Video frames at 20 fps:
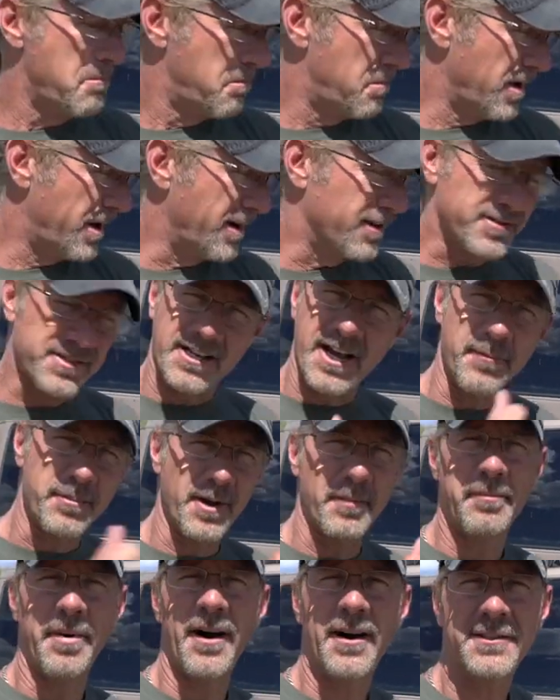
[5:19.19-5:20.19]
but here's a couple
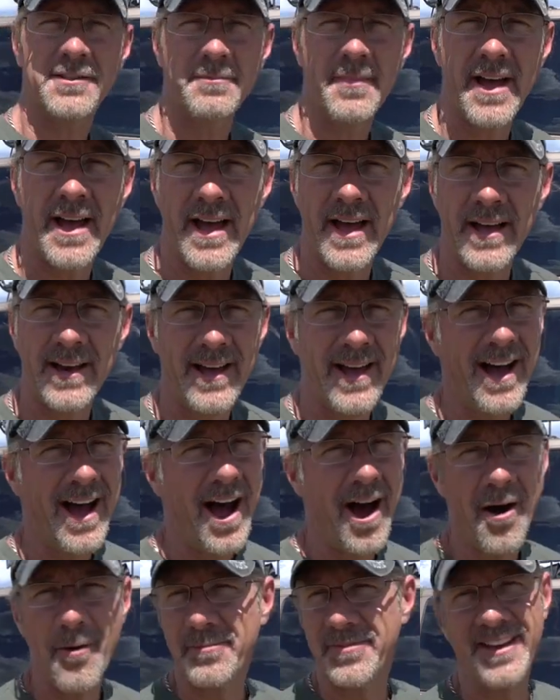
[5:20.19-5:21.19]
of bucks, man.
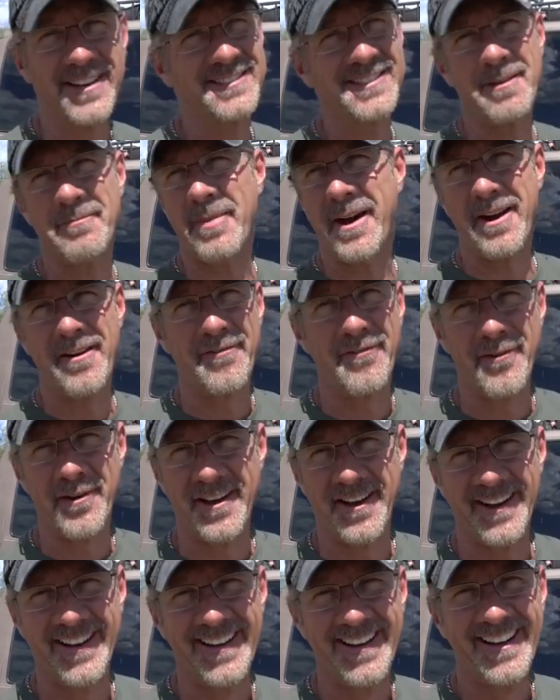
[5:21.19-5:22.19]
I hope things get better for
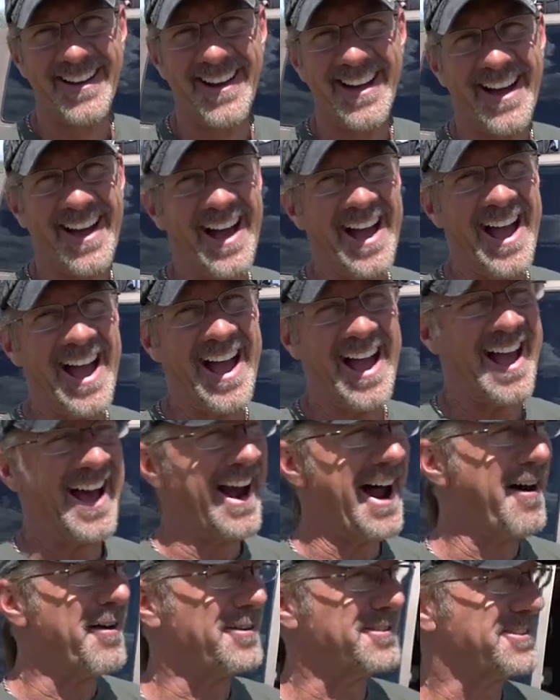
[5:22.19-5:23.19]
you. And
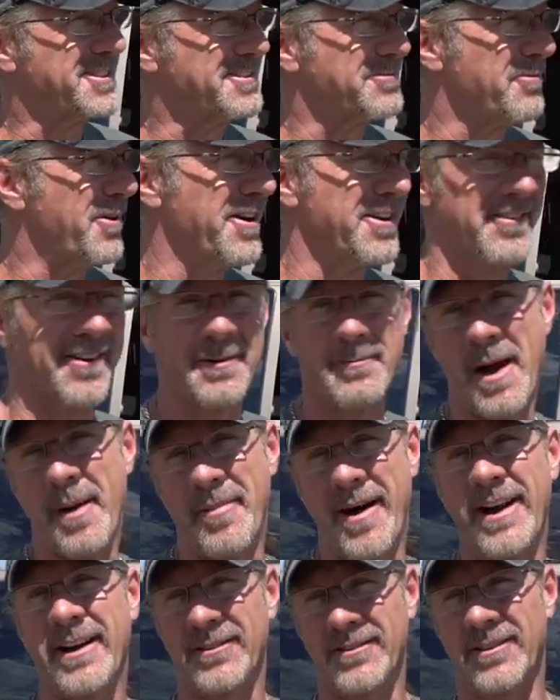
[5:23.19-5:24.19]
I was just wondering, my
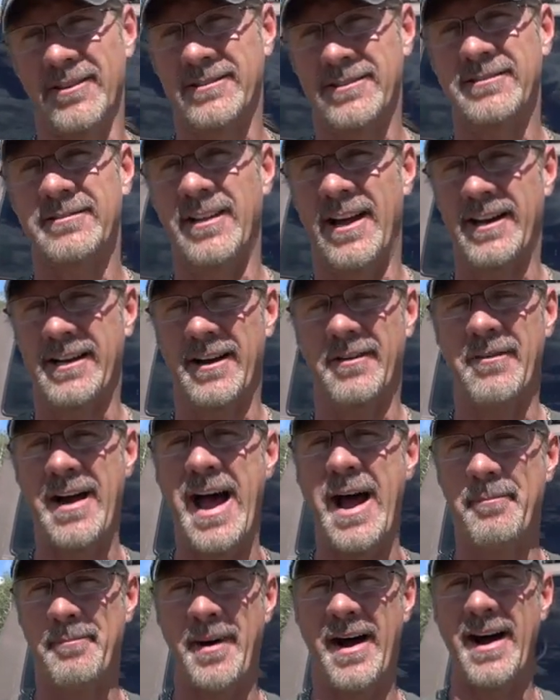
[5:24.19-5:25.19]
bike looks like a
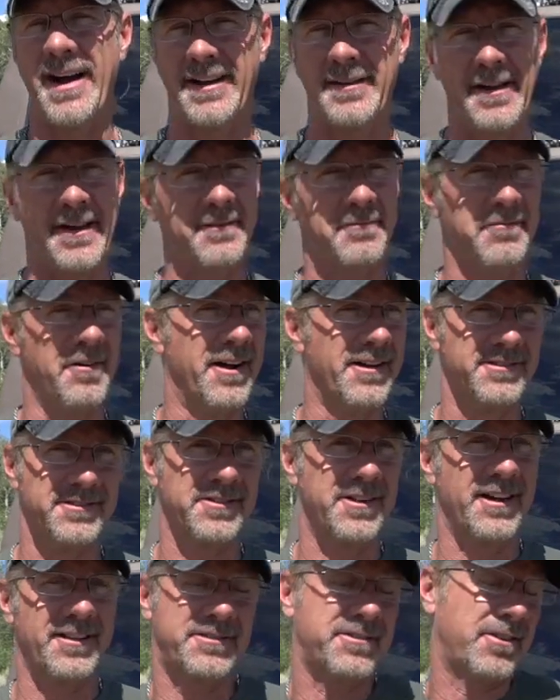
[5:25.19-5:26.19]
rat bike. It runs,
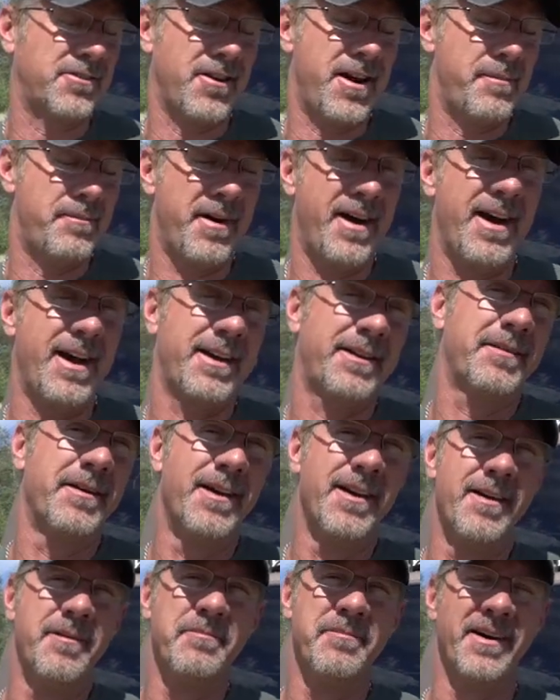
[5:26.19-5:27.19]
it's a great bike.
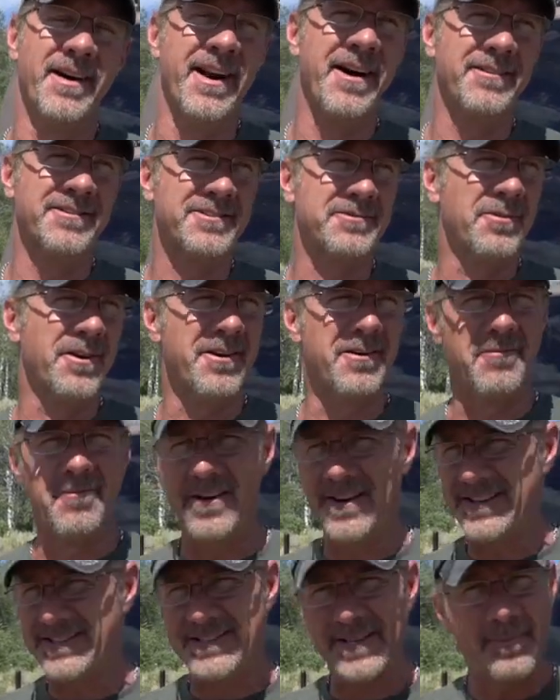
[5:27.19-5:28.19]
But I was just wondering,
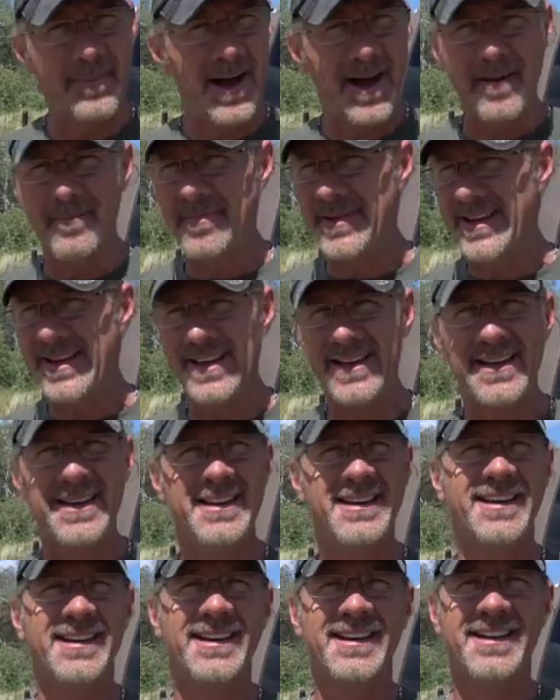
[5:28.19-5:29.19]
what is it about
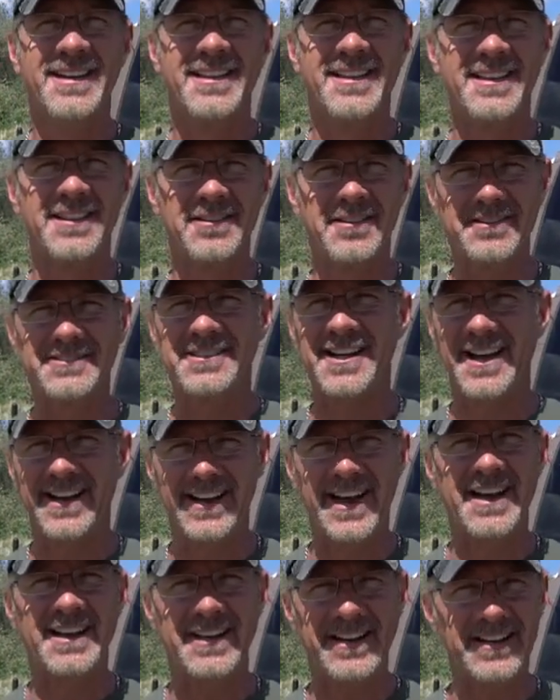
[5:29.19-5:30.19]
me that looks
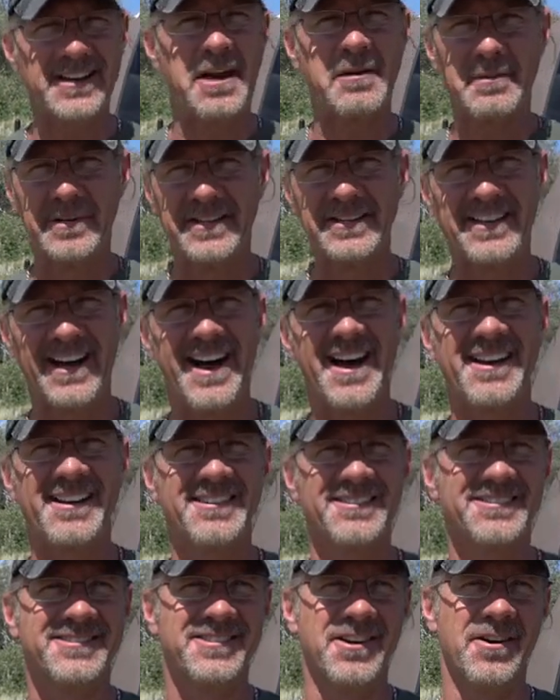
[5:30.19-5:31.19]
like I need a couple of
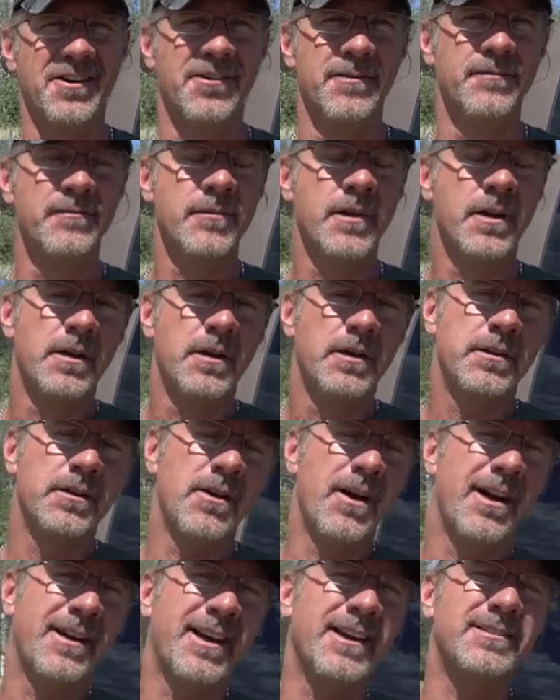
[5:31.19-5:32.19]
dollars? So, you
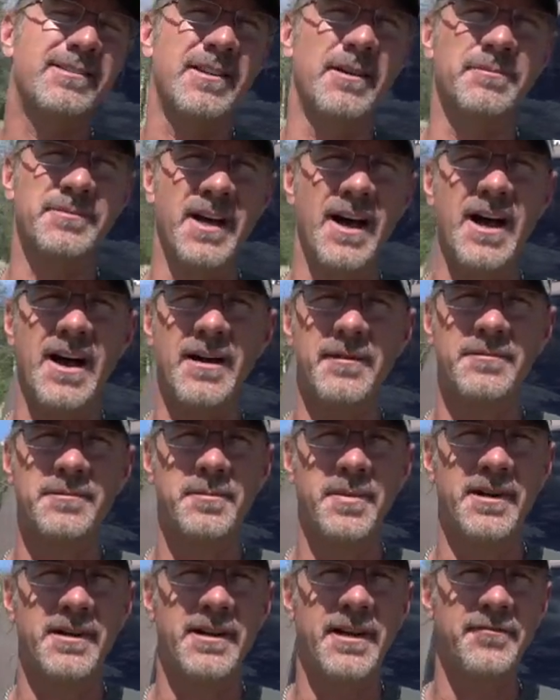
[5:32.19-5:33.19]
know, I guess sometimes,
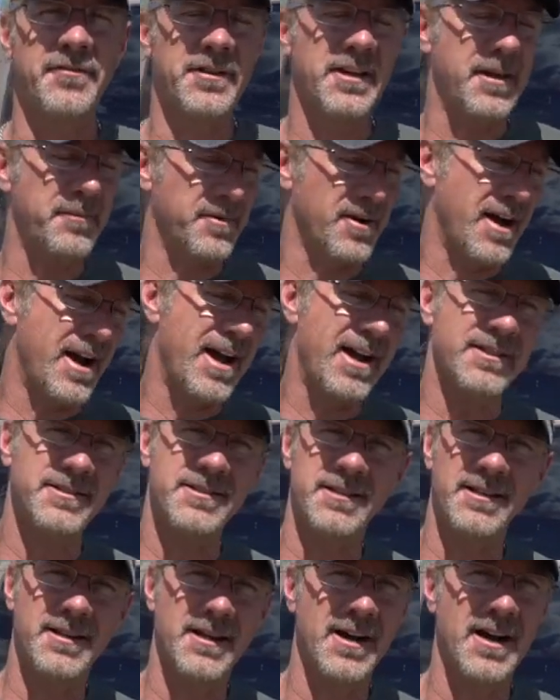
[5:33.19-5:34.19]
but if you keep your
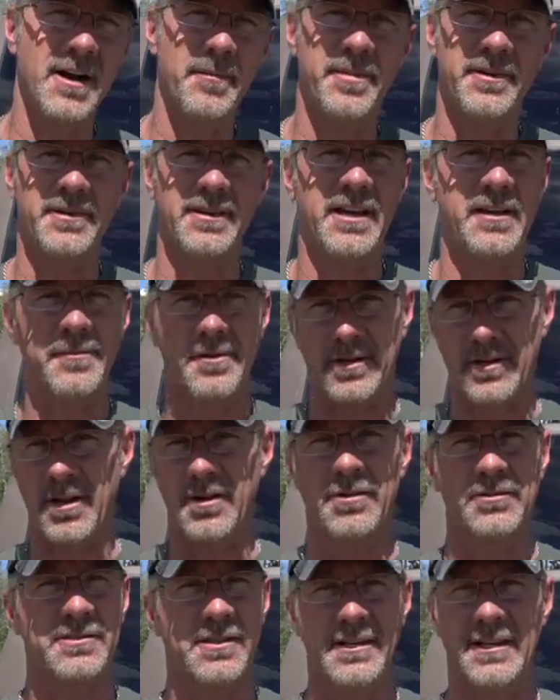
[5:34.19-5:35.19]
hygiene up and you keep your
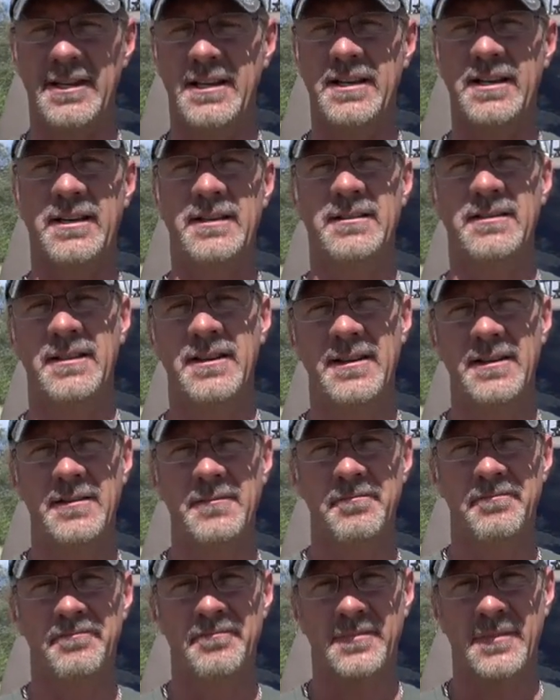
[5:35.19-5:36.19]
clothes clean,
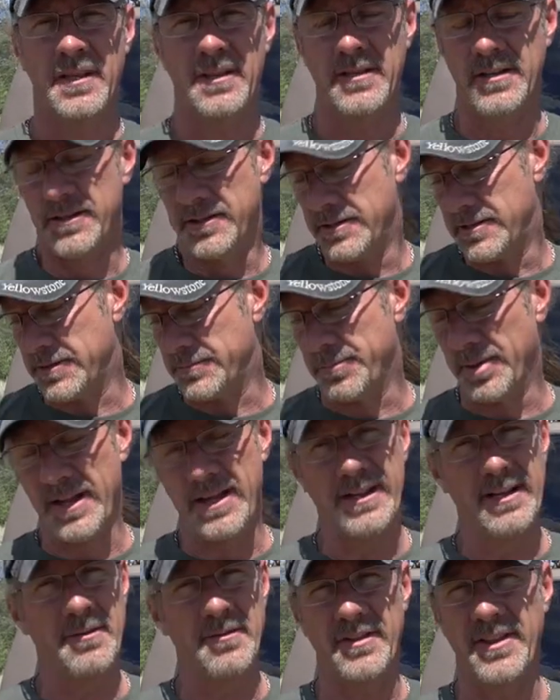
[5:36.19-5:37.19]
you just
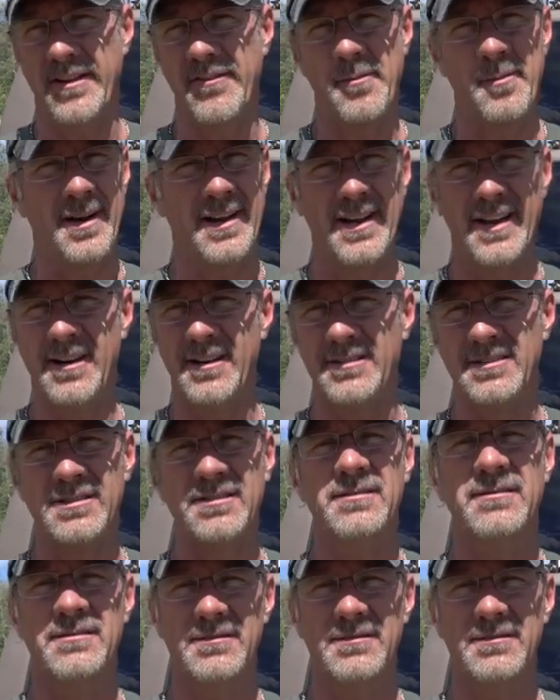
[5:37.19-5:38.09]
blend in with everybody else.